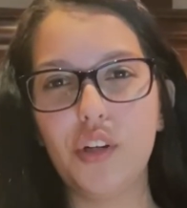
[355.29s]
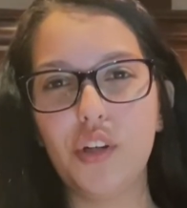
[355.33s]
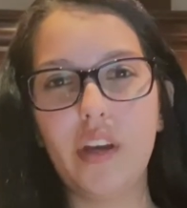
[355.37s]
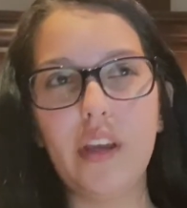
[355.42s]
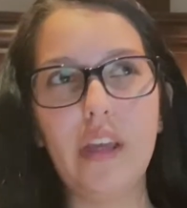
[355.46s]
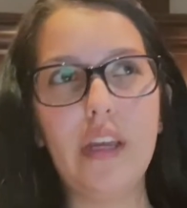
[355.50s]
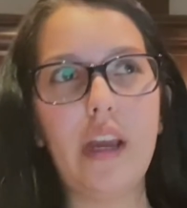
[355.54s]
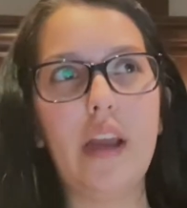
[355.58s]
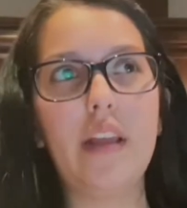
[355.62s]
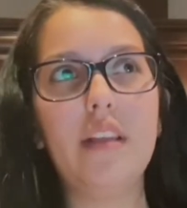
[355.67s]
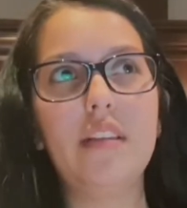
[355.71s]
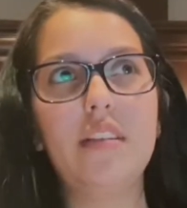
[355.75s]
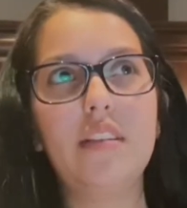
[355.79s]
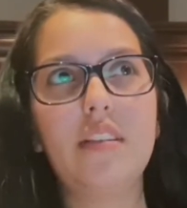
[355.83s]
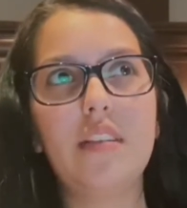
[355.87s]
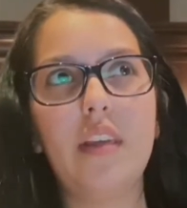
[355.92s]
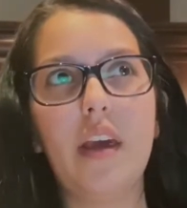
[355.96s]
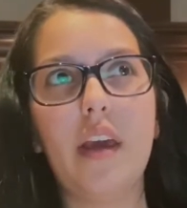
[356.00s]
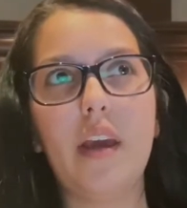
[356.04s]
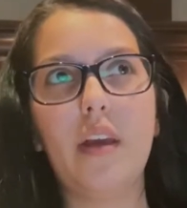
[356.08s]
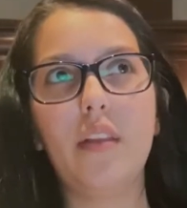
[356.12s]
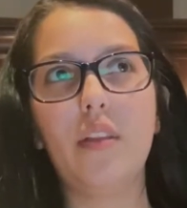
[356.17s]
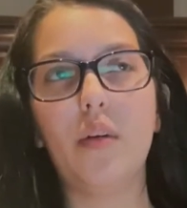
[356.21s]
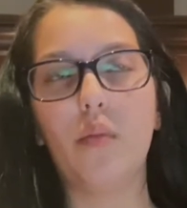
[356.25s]
That's
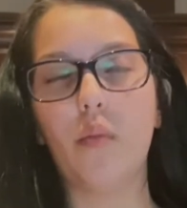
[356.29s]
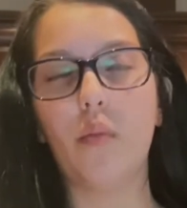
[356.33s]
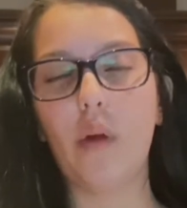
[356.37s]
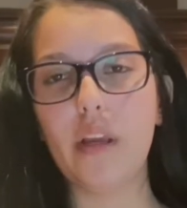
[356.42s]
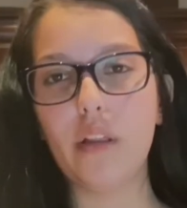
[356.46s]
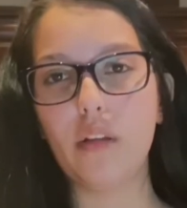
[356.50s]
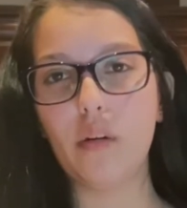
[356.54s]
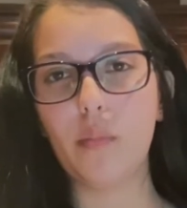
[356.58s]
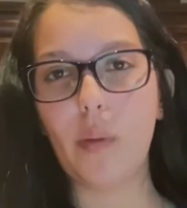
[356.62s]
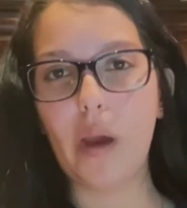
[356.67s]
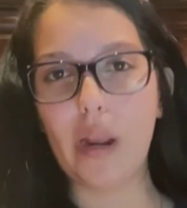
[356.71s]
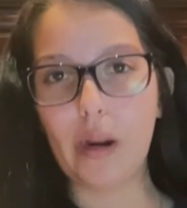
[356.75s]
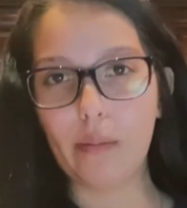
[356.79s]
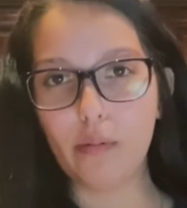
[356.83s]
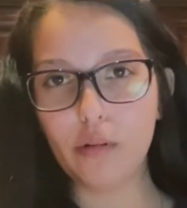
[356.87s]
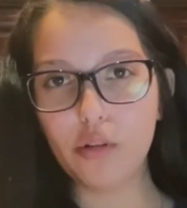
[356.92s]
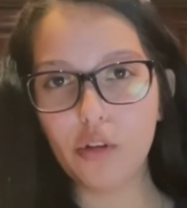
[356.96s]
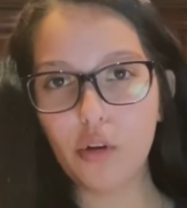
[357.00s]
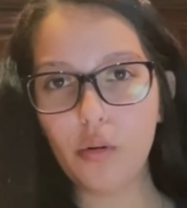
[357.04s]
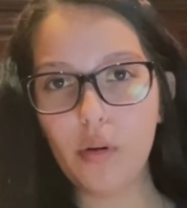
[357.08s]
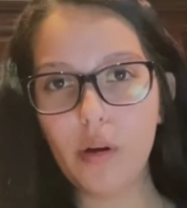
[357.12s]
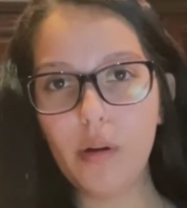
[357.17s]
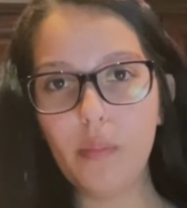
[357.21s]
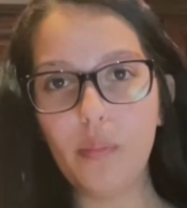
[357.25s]
like the regular pineapple Dole
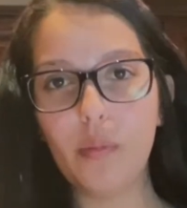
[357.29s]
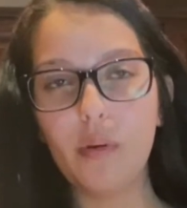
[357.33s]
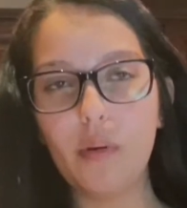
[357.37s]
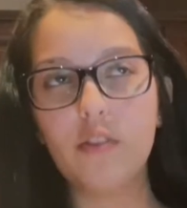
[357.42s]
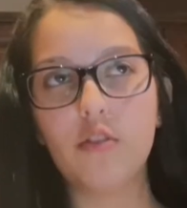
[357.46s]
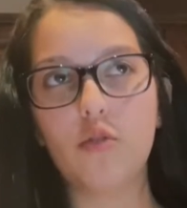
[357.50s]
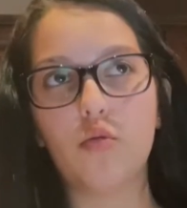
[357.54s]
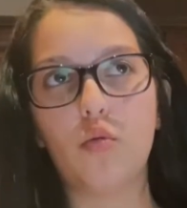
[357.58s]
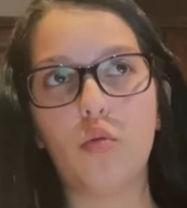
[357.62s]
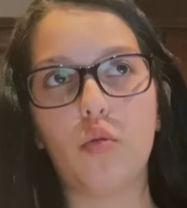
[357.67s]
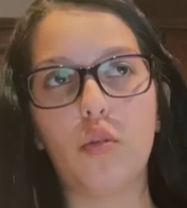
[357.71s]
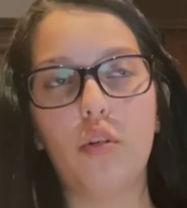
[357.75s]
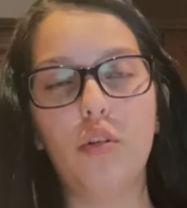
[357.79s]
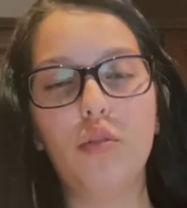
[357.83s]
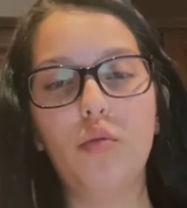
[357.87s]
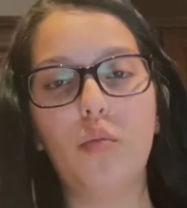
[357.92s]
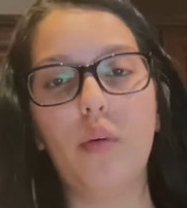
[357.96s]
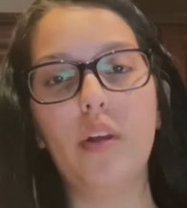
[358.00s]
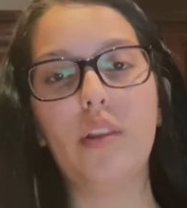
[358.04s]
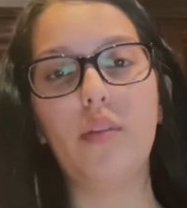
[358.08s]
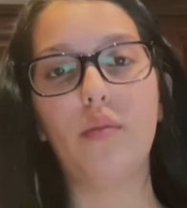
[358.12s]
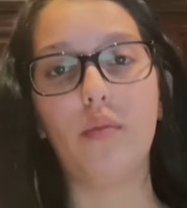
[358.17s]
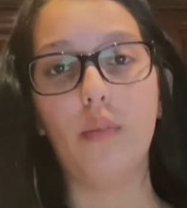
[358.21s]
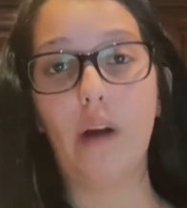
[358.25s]
Whip swirled with
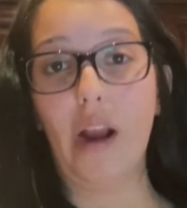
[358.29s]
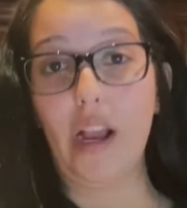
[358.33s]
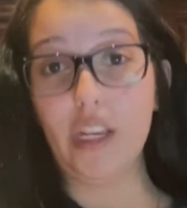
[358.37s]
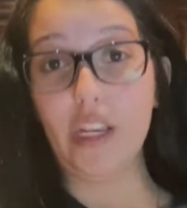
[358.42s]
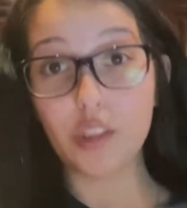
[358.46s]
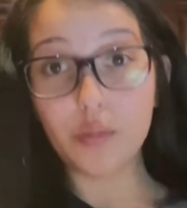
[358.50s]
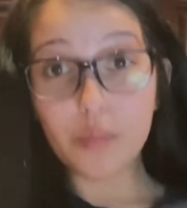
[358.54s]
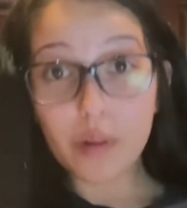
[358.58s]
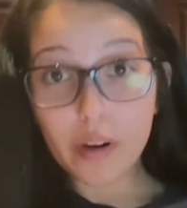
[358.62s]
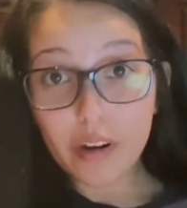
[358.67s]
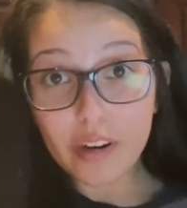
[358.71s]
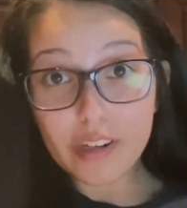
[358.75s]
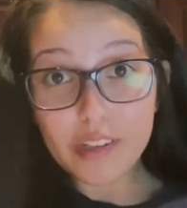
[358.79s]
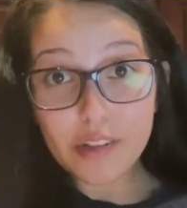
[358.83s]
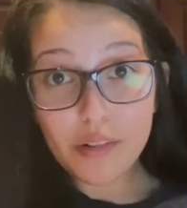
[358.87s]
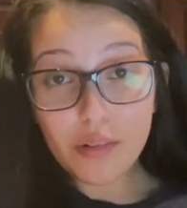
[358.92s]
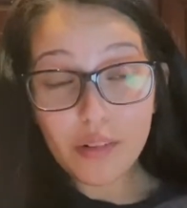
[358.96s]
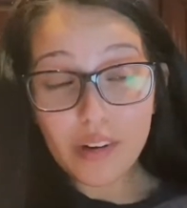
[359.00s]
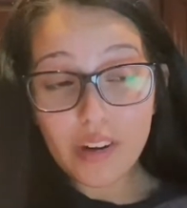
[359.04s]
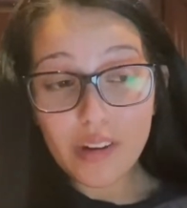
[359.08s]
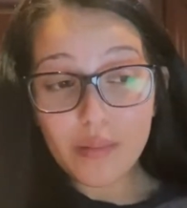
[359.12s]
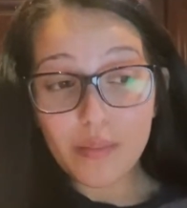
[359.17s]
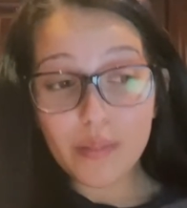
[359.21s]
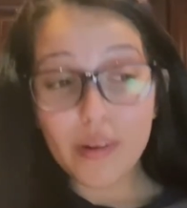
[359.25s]
raspberry Dole
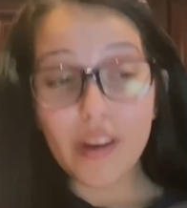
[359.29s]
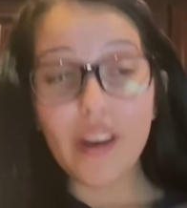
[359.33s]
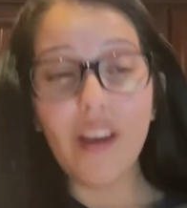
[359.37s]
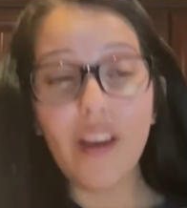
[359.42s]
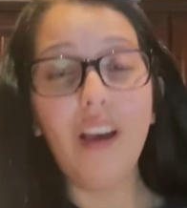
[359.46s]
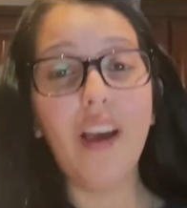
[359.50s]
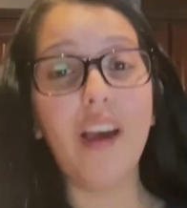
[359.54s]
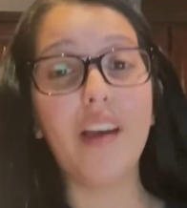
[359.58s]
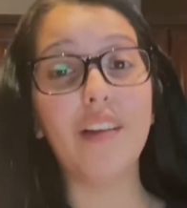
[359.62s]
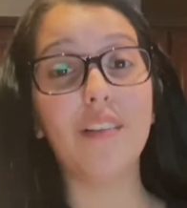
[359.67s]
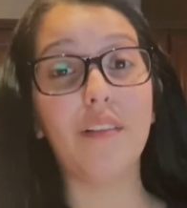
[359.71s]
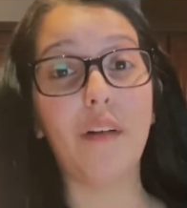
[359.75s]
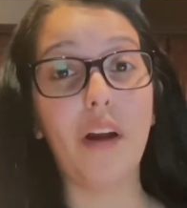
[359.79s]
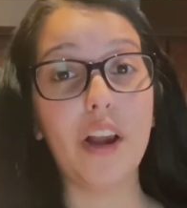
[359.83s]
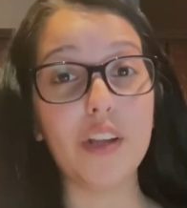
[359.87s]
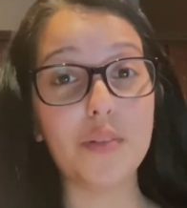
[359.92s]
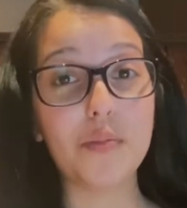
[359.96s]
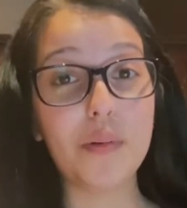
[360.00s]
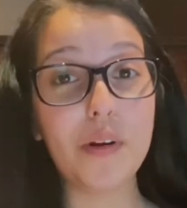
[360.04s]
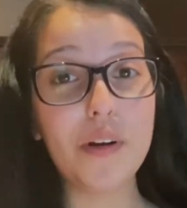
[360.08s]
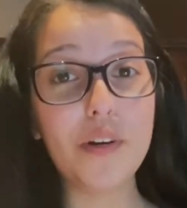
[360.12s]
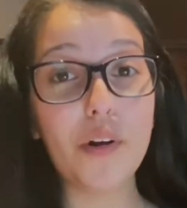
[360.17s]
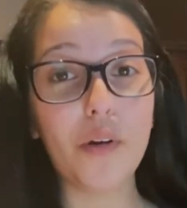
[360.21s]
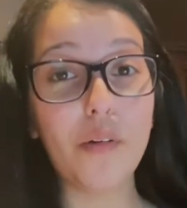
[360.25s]
Whip, and the
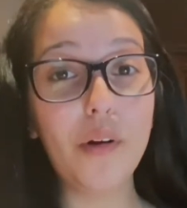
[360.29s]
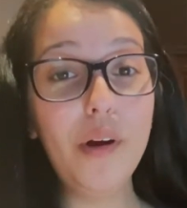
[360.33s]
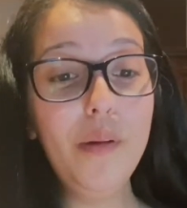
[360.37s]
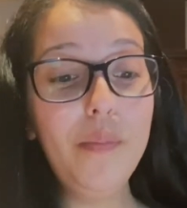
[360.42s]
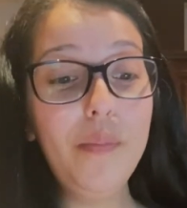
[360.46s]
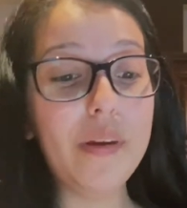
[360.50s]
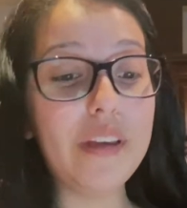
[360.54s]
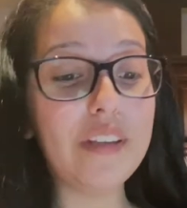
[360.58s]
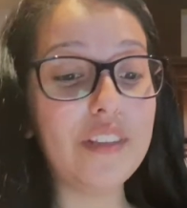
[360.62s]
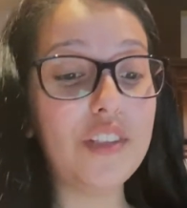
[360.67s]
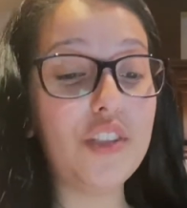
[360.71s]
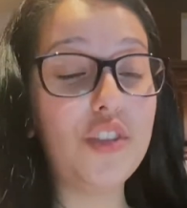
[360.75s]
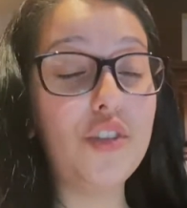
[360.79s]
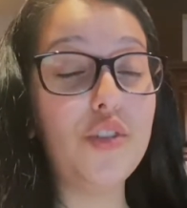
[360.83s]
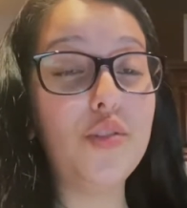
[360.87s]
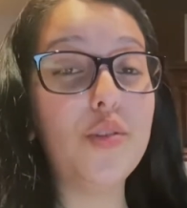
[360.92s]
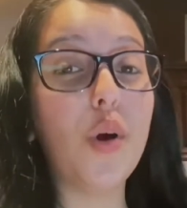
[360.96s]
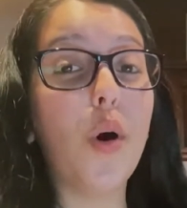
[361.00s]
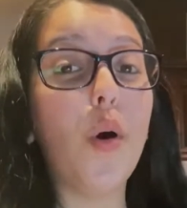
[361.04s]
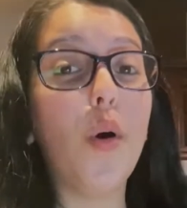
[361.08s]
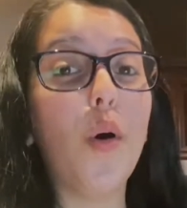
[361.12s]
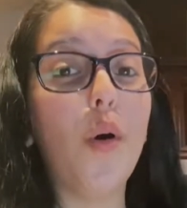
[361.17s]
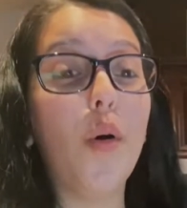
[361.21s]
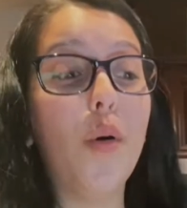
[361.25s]
raspberry Dole Whip is
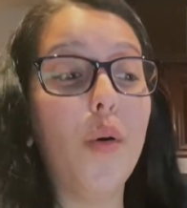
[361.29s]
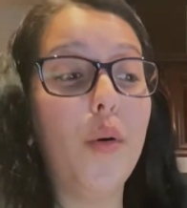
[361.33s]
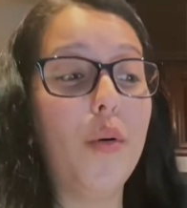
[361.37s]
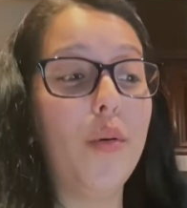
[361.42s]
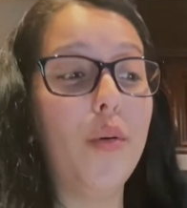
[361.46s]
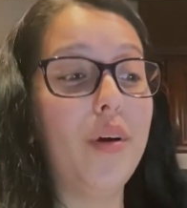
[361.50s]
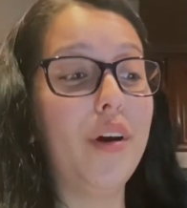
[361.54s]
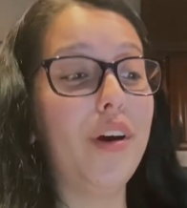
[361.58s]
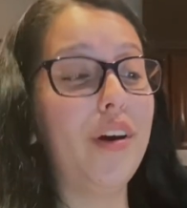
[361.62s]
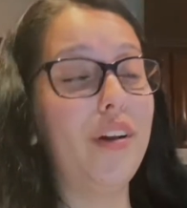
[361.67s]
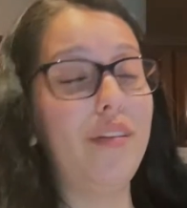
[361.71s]
so good.